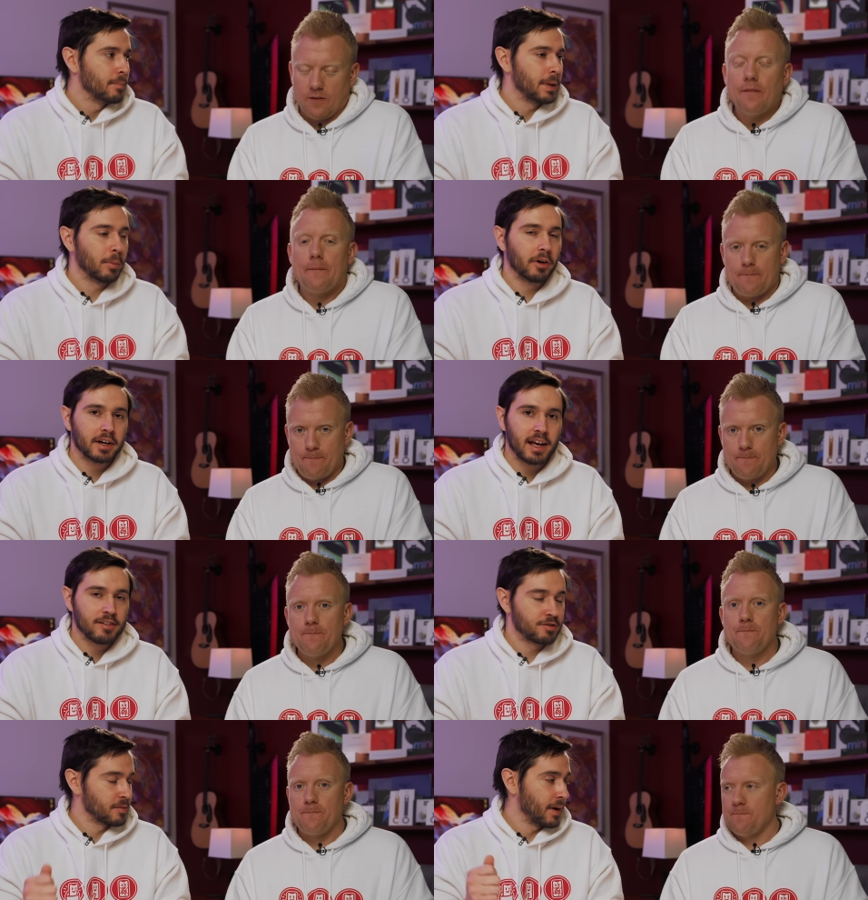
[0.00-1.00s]
Speaker 1: people are going to
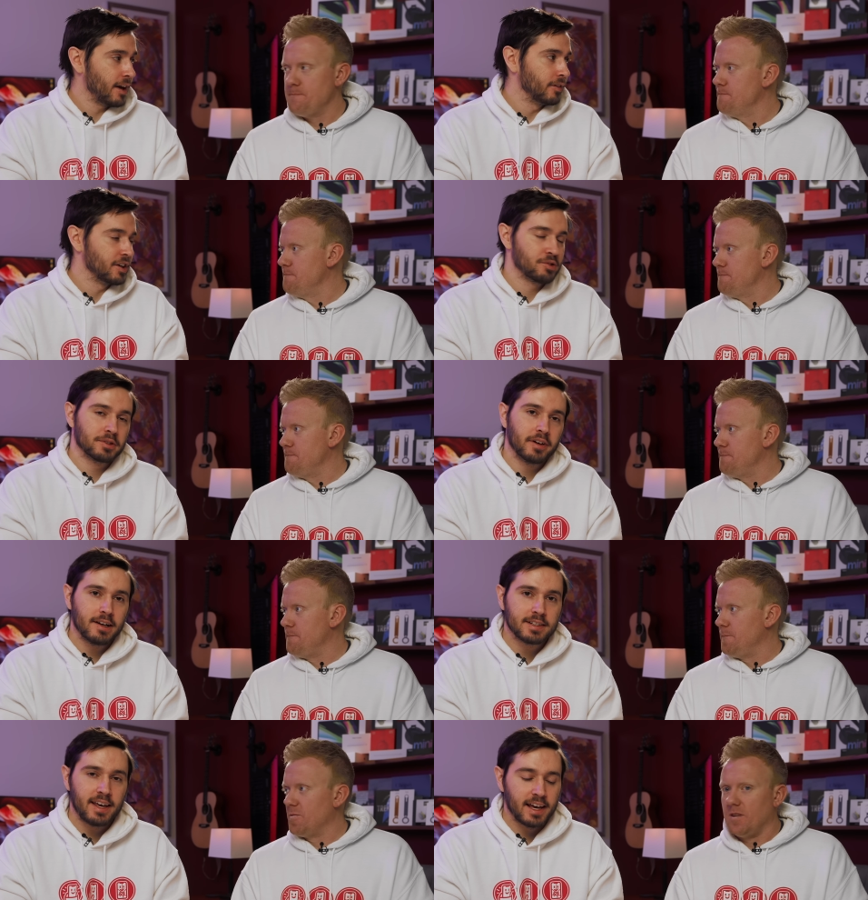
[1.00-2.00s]
have some battery issues. Their
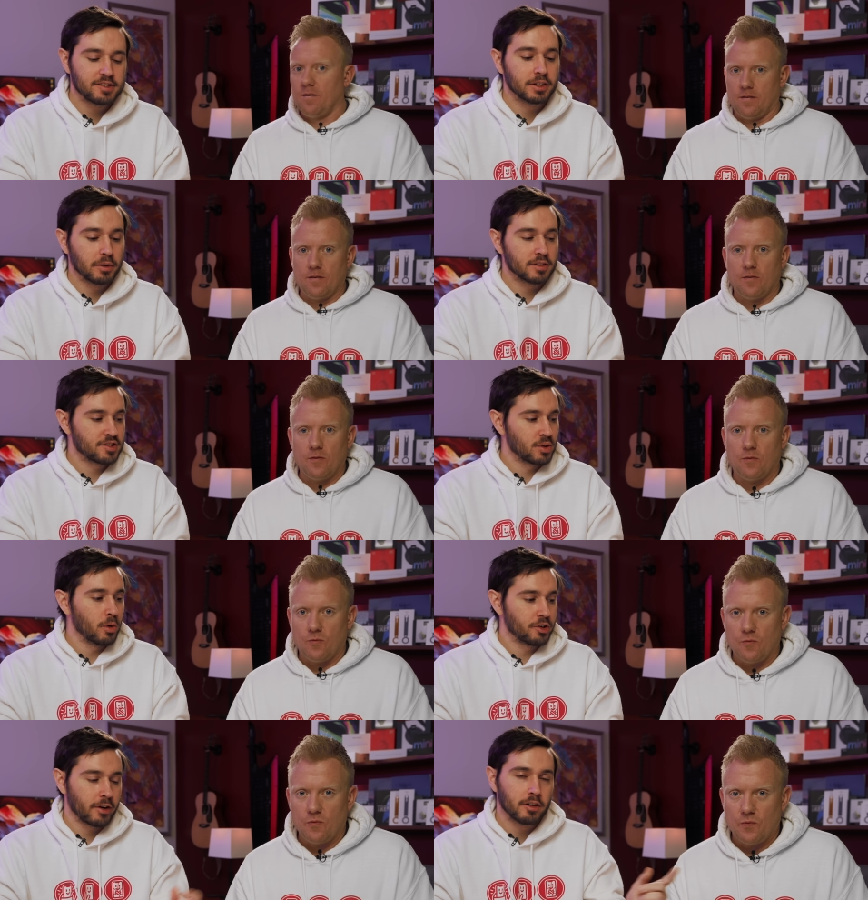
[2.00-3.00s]
AirTags are going to go to the
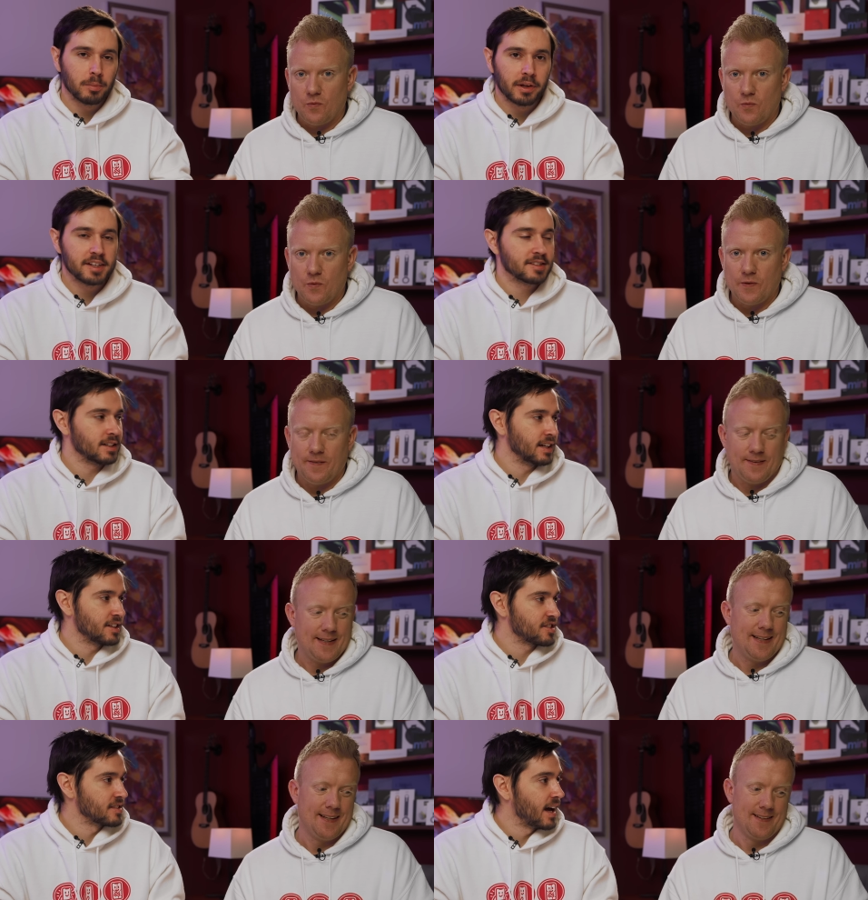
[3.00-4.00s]
store, try to replace it, and it's
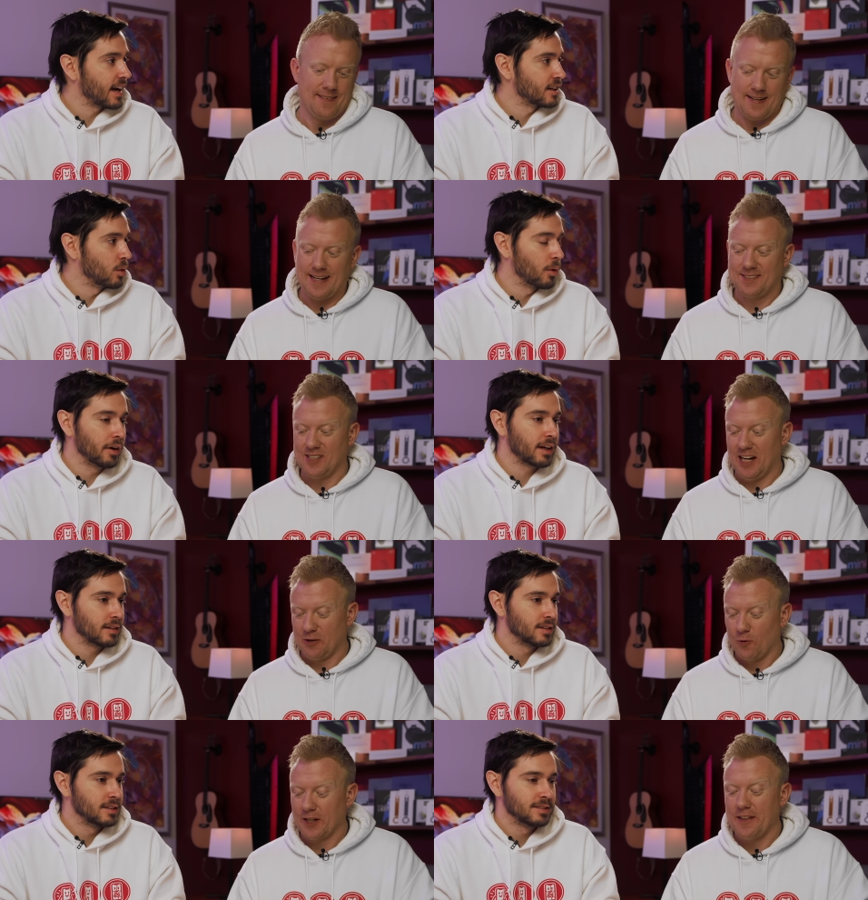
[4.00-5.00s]
just not going to work. It's not going
Speaker 2: to
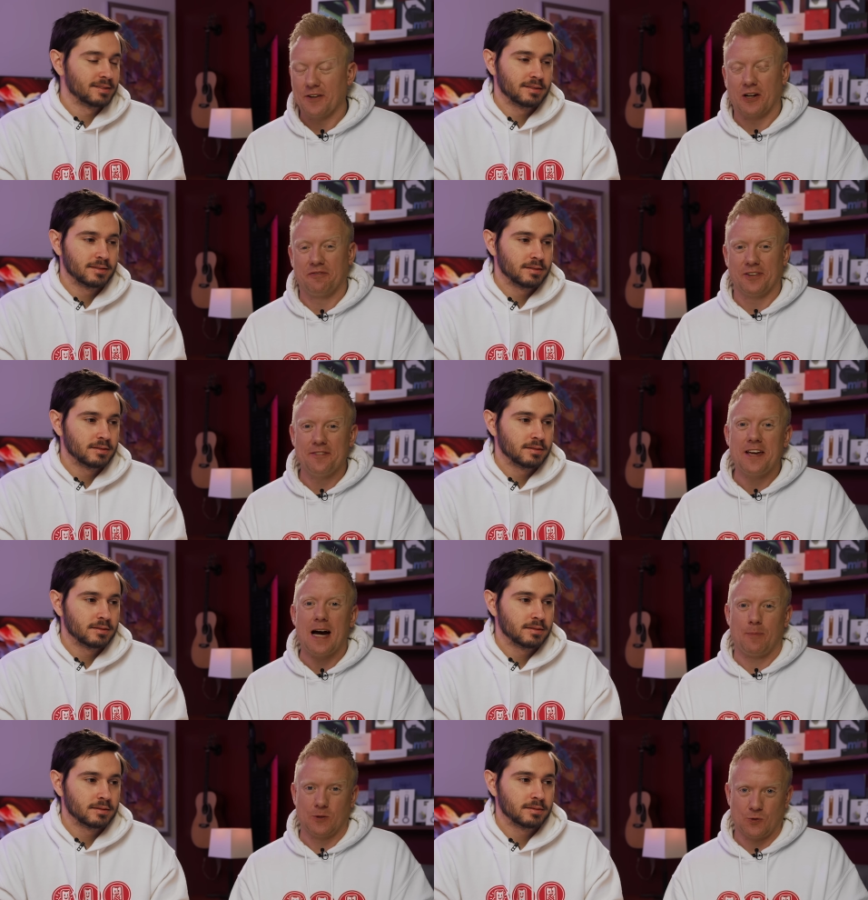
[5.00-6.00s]
work, and then they're going to flood the
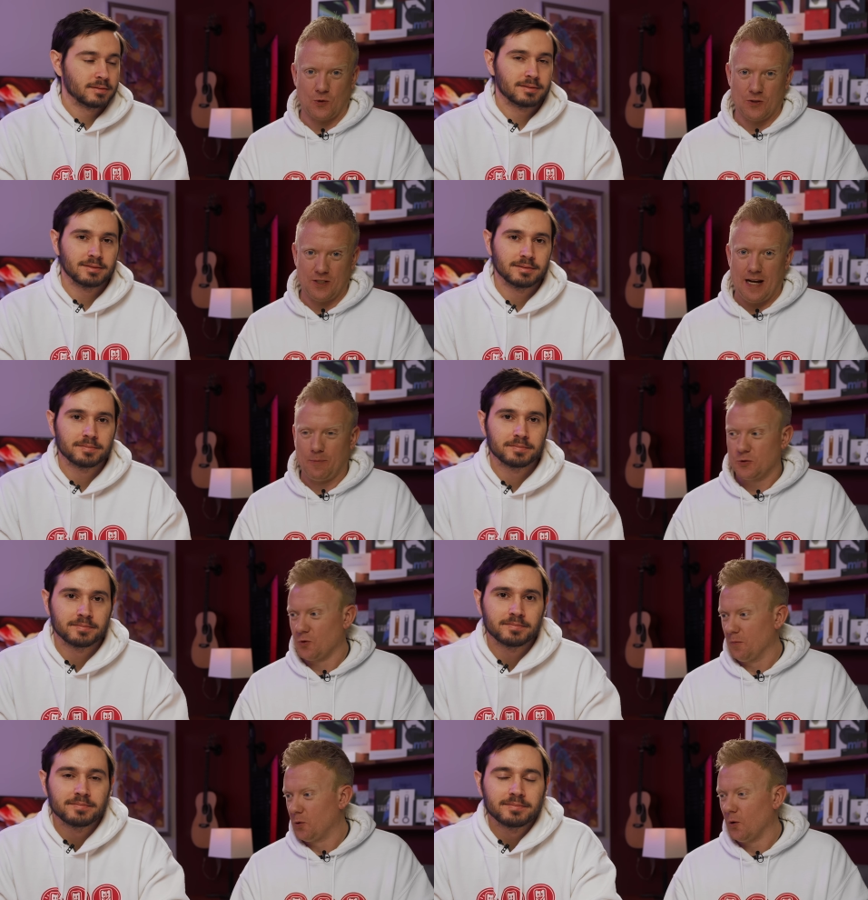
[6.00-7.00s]
Apple stores, and Apple Store
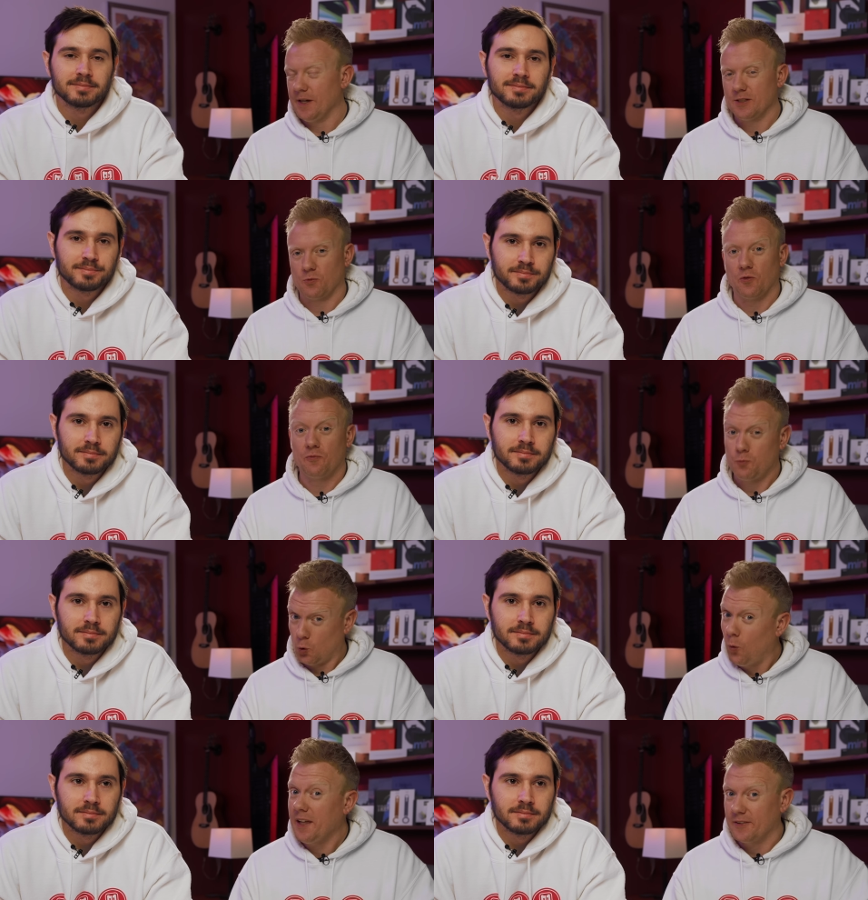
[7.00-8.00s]
employees will
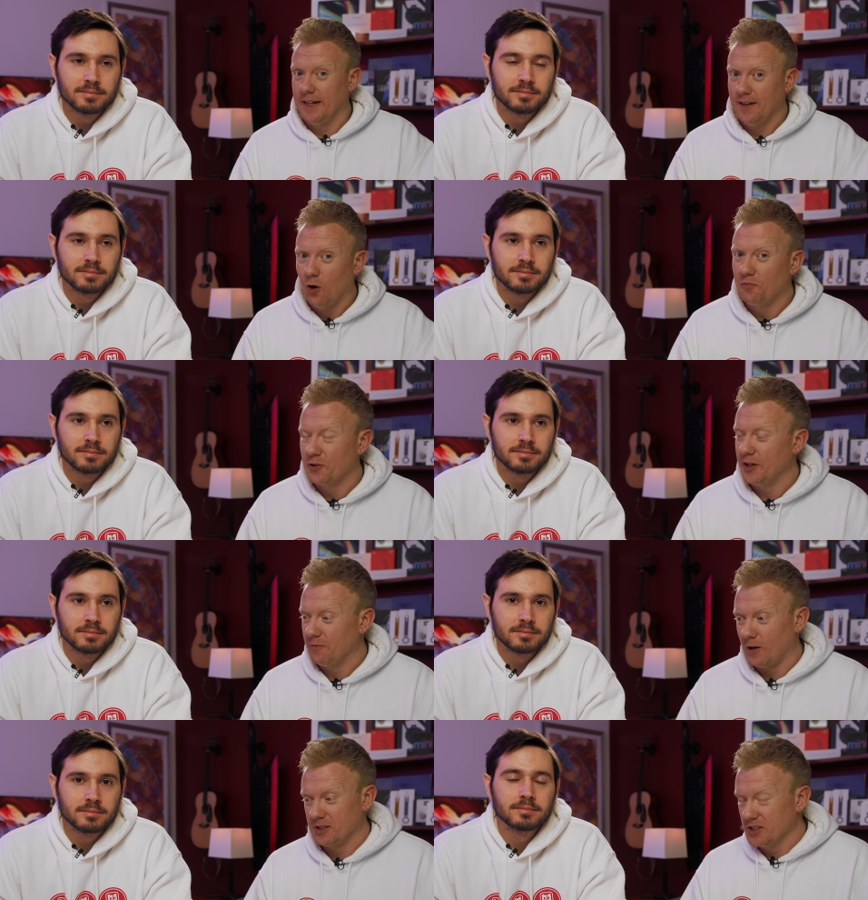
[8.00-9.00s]
quickly, hopefully,
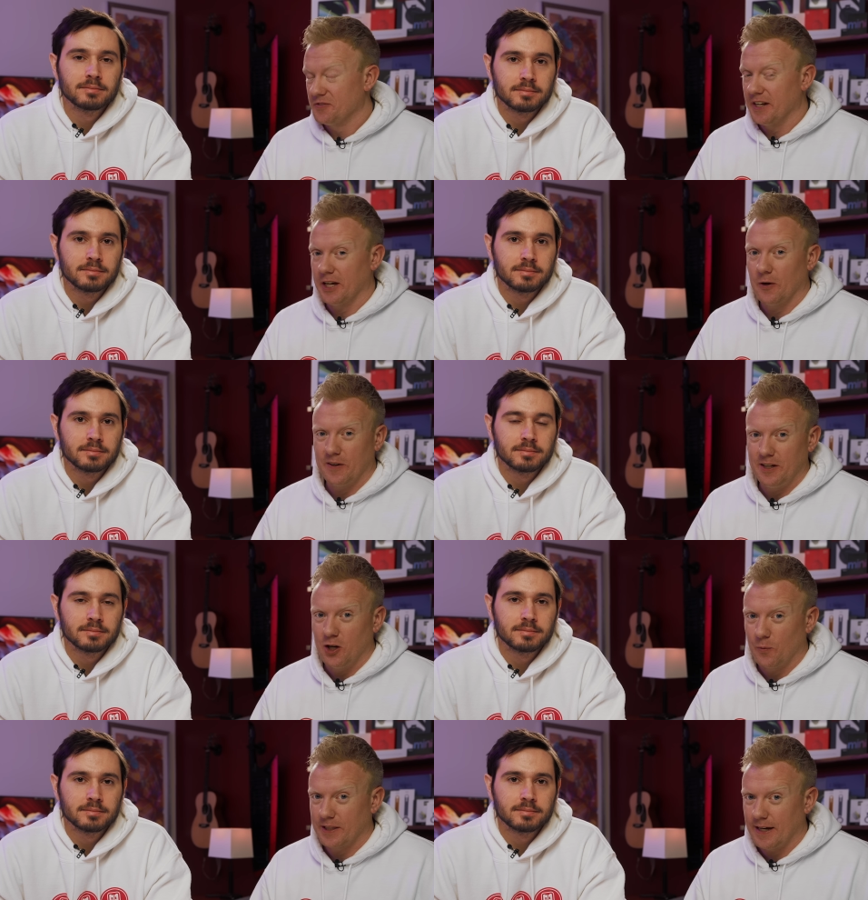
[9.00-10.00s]
watch this video and know
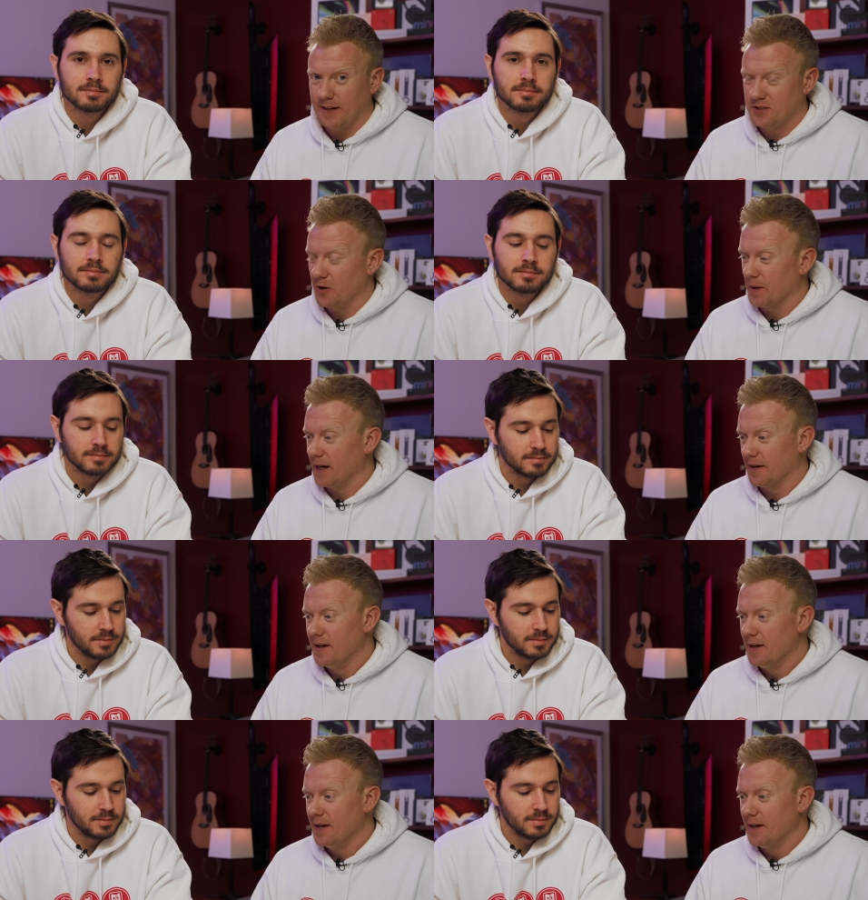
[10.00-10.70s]
what the heck's going on.